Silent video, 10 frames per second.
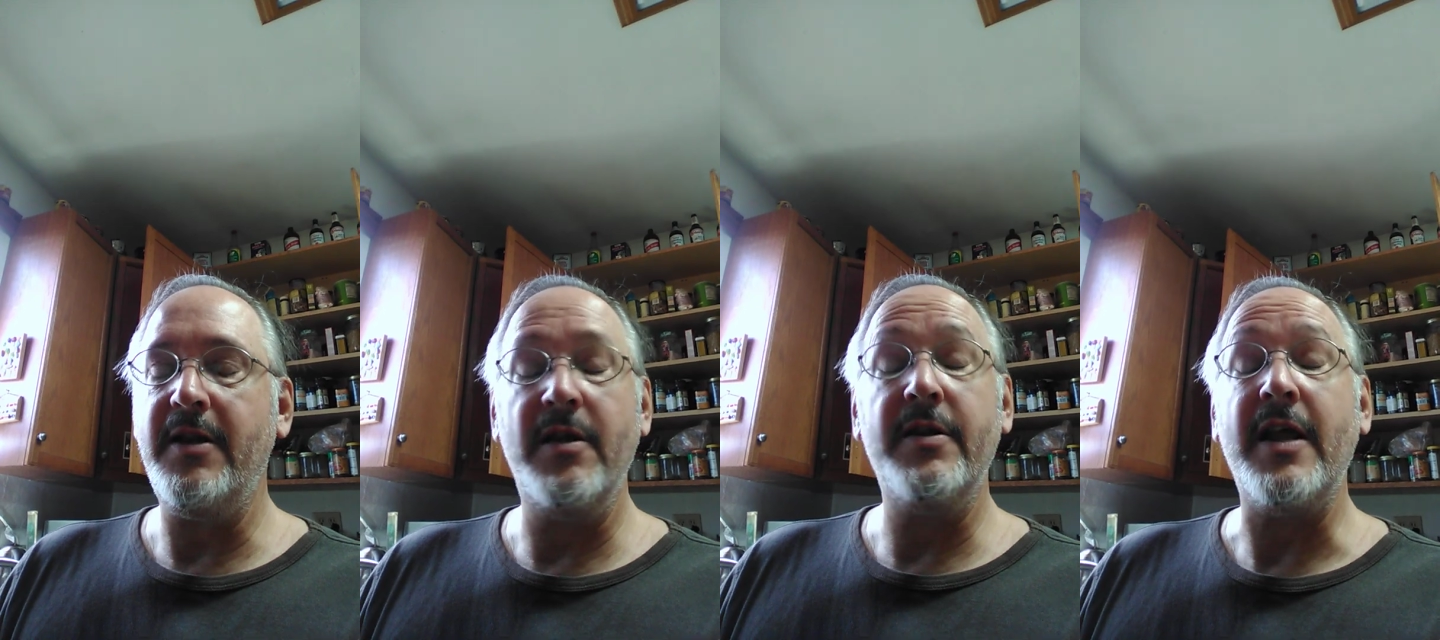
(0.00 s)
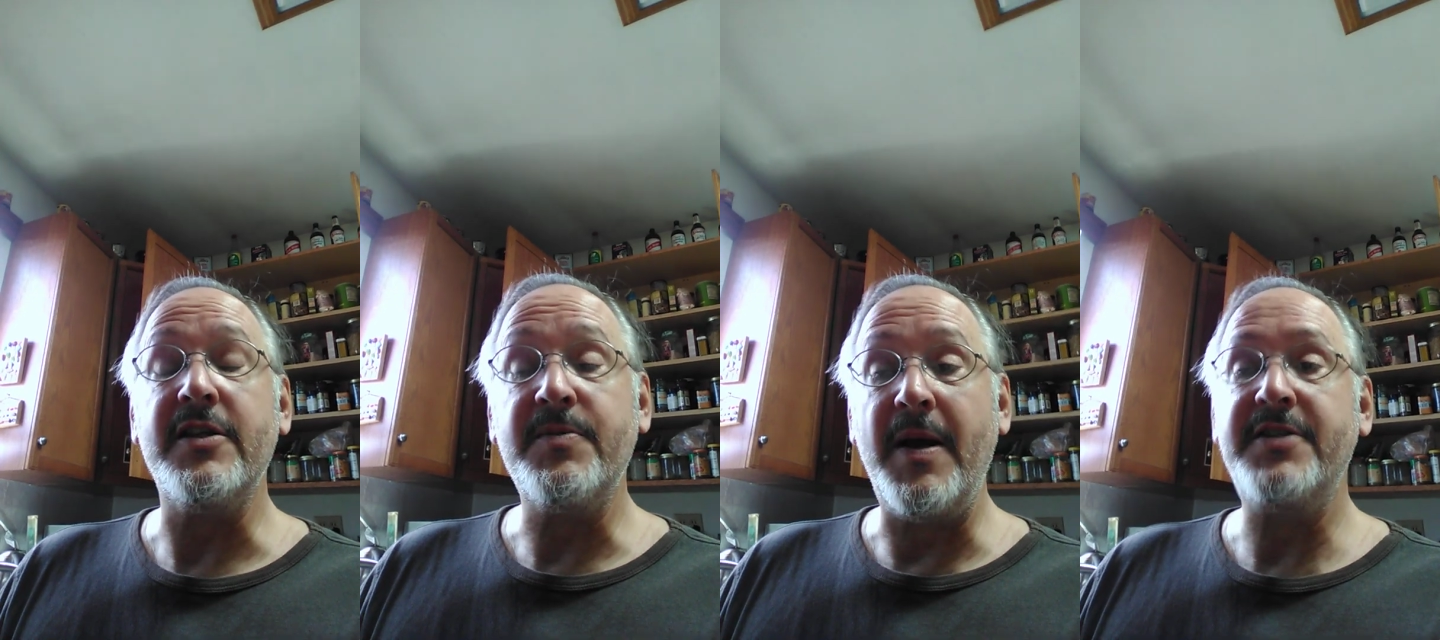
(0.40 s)
They'll
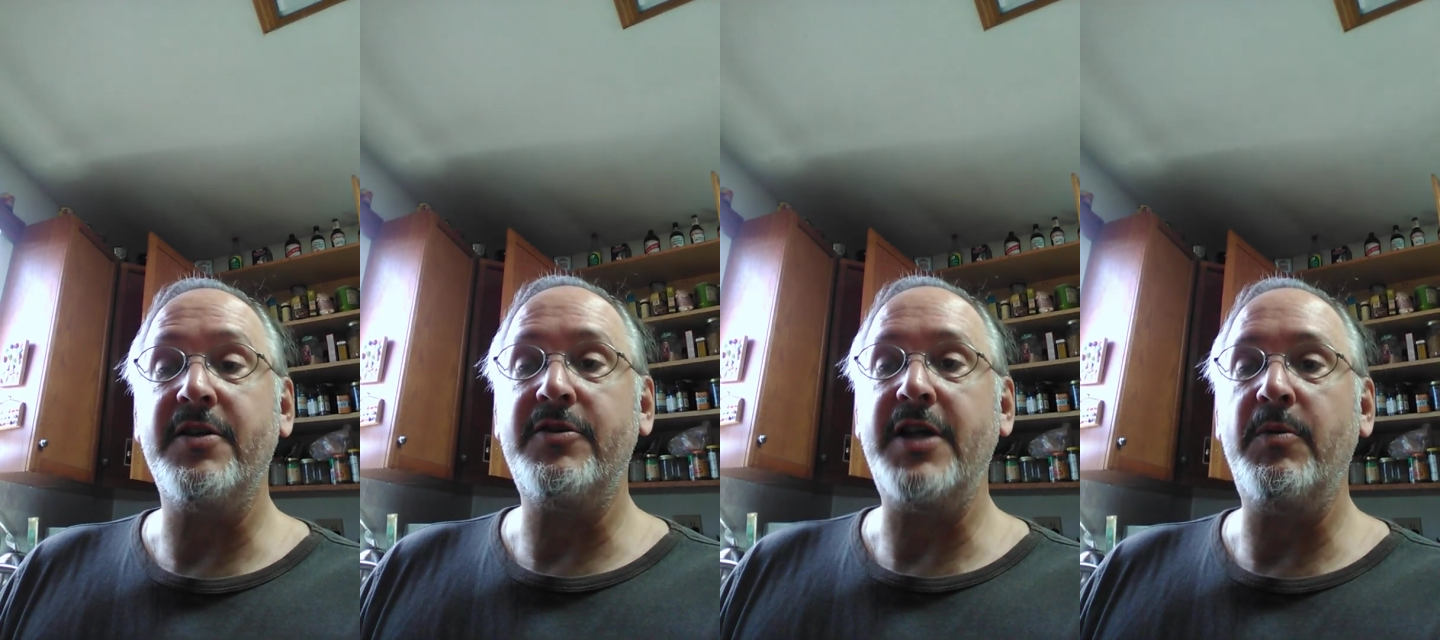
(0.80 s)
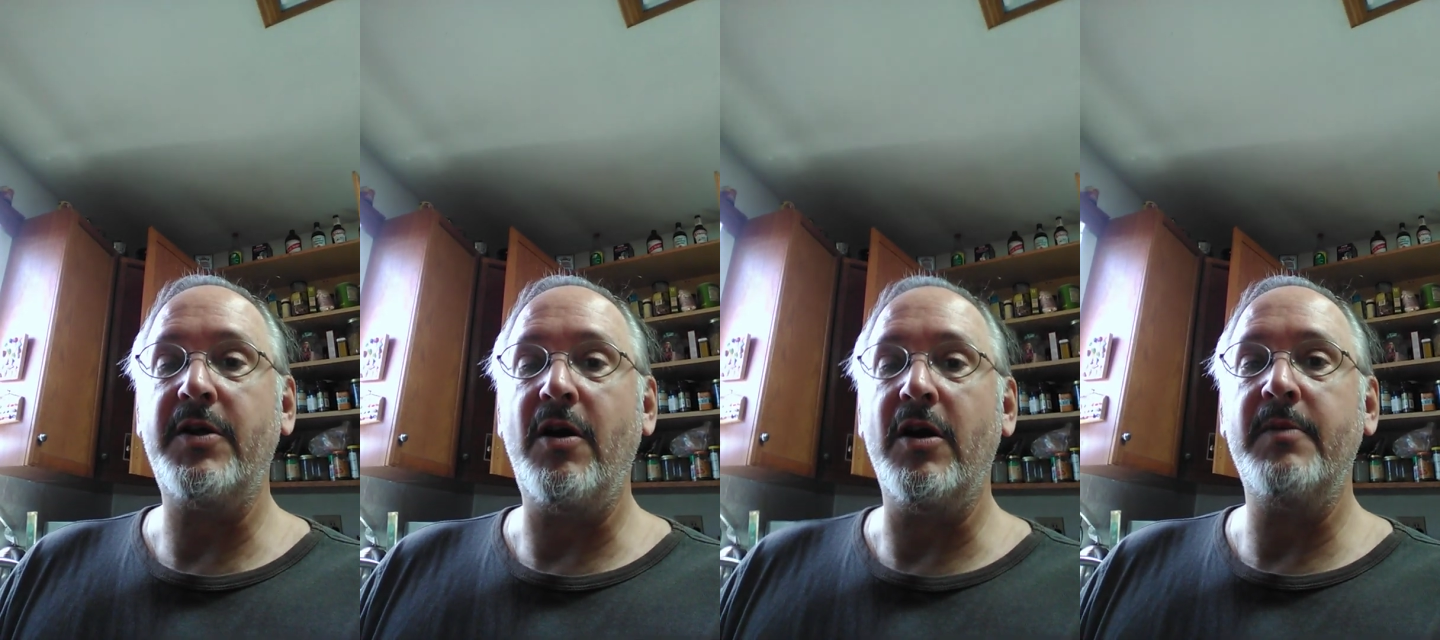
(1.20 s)
spice their tea with
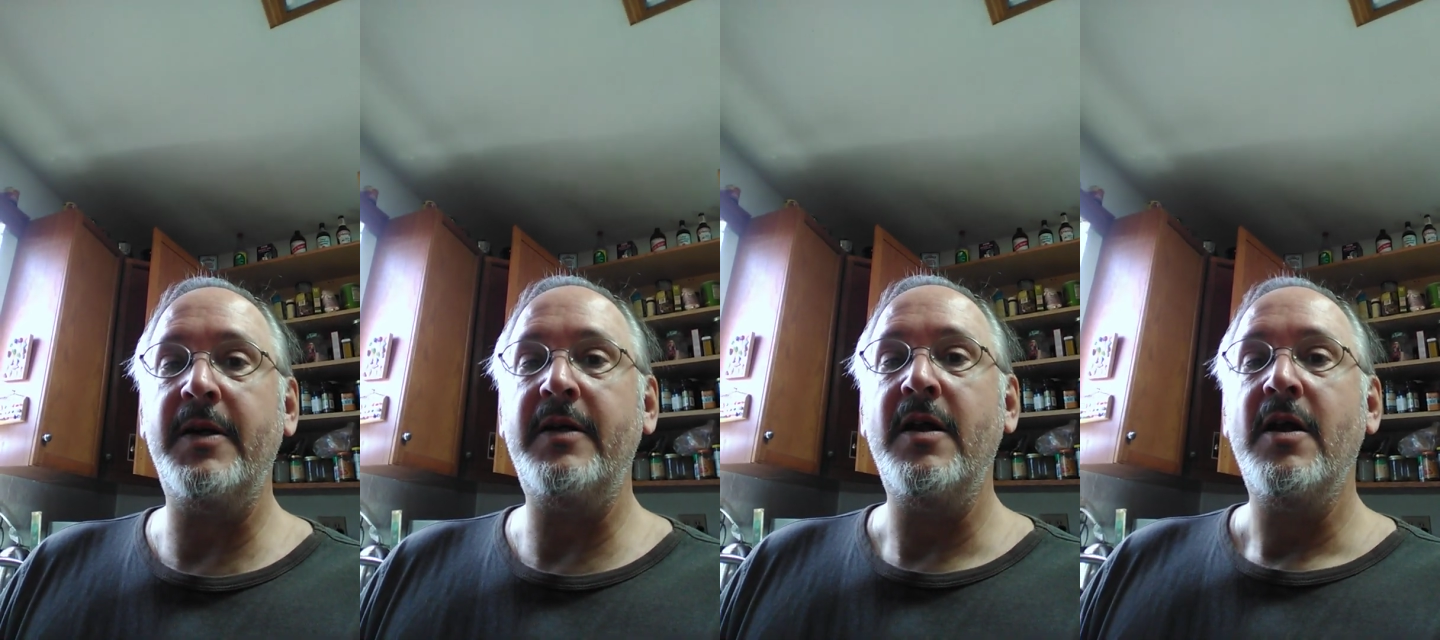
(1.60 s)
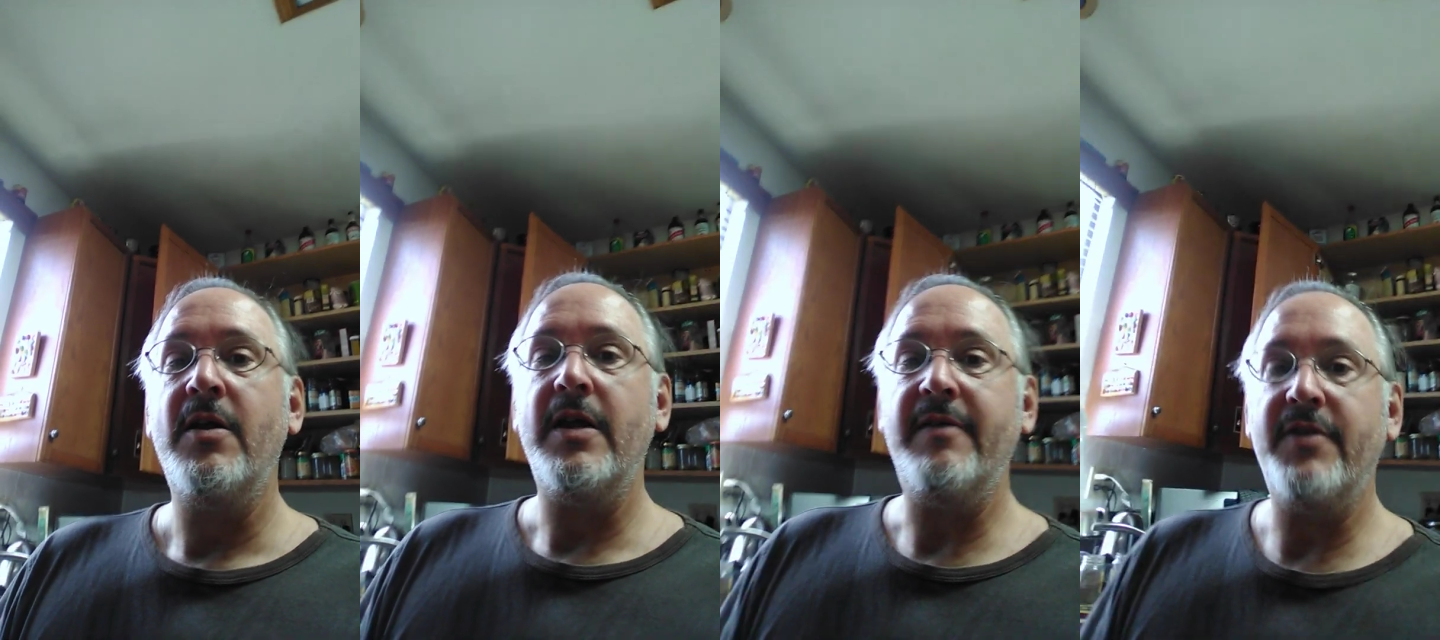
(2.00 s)
cardamom,
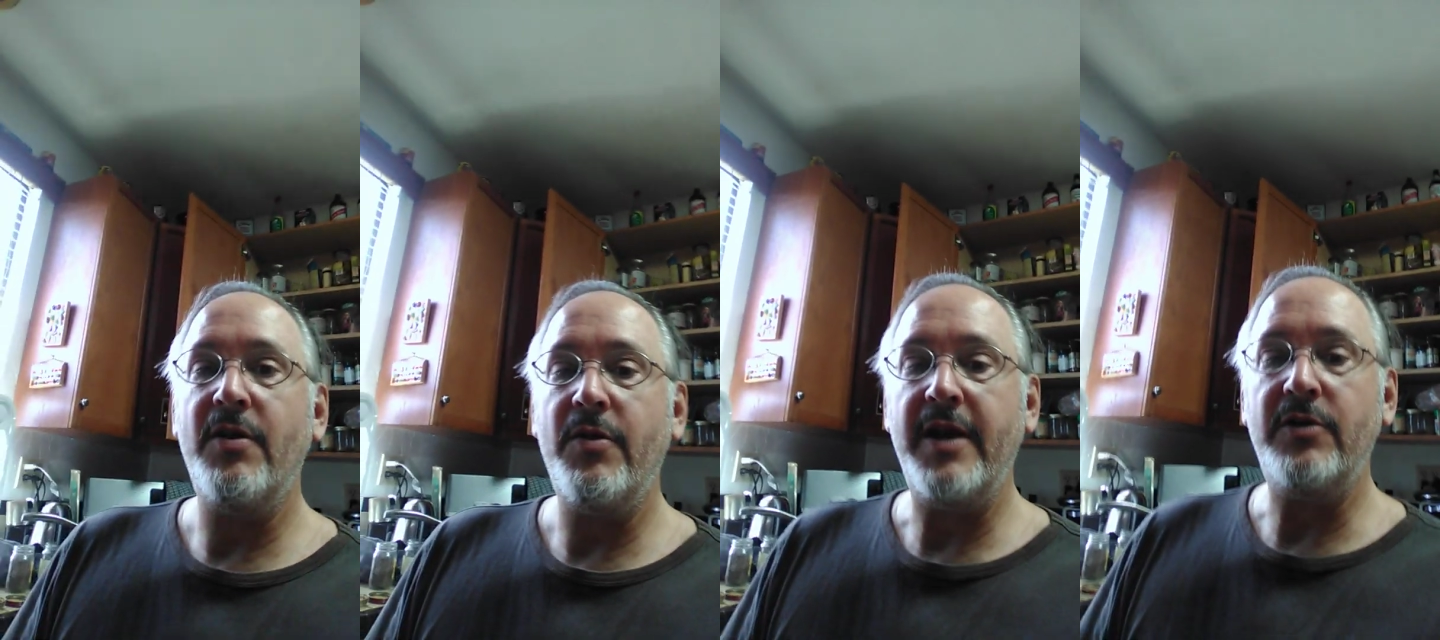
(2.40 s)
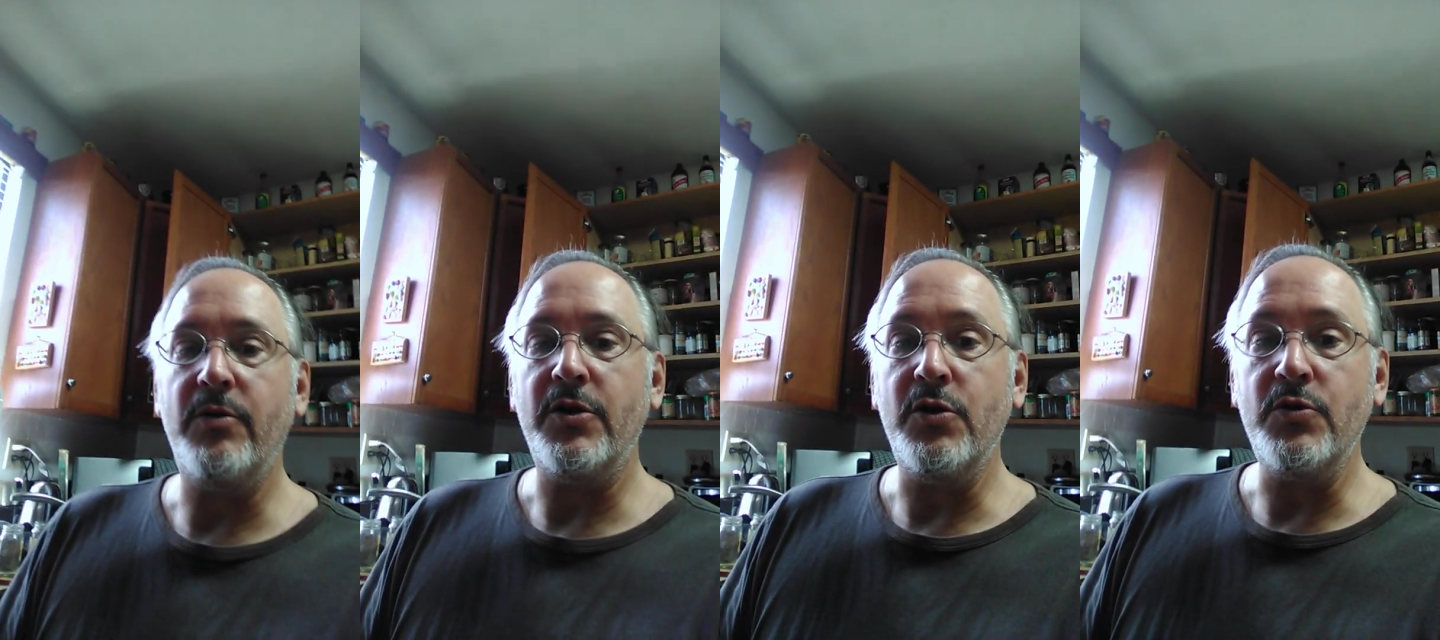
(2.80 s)
even though they
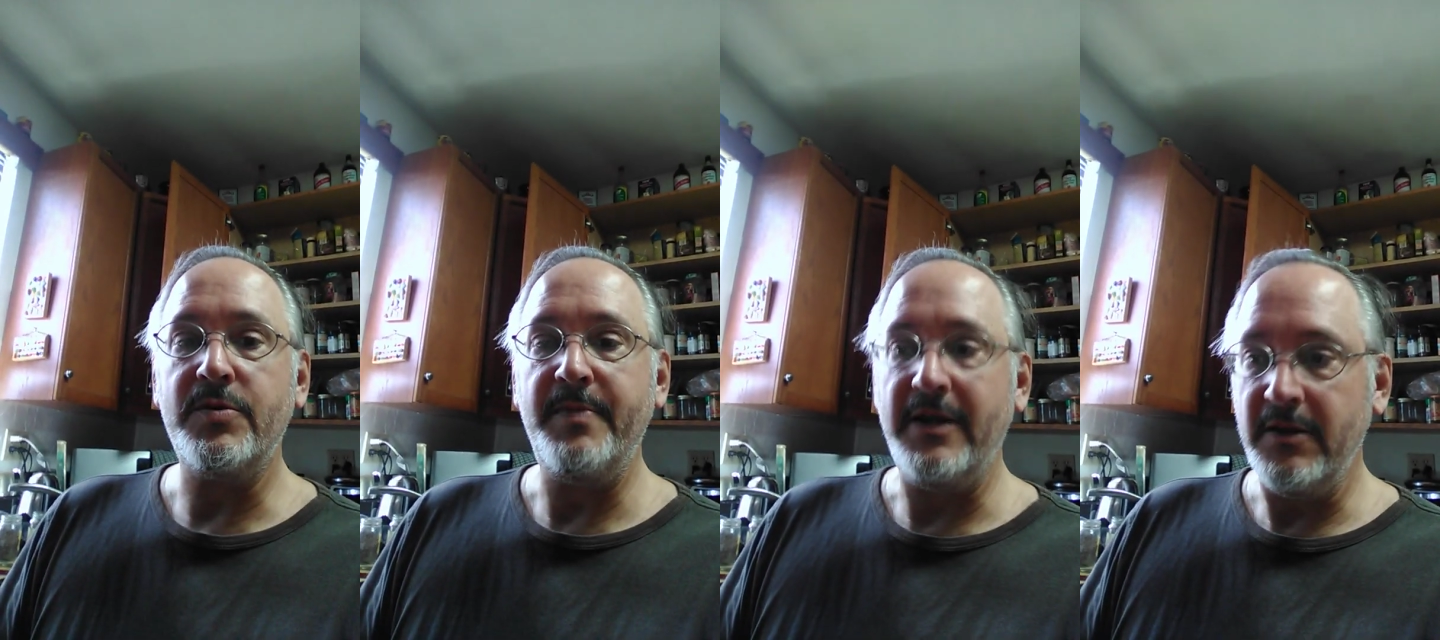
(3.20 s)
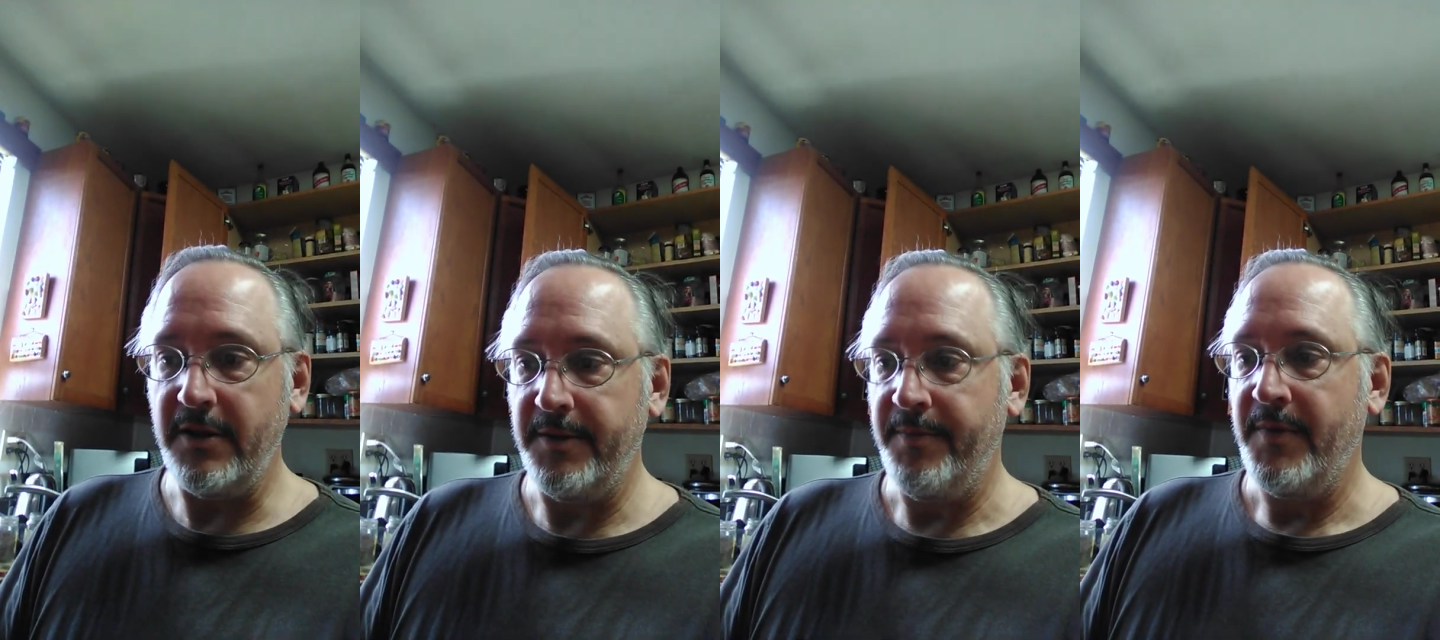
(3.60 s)
don't use milk.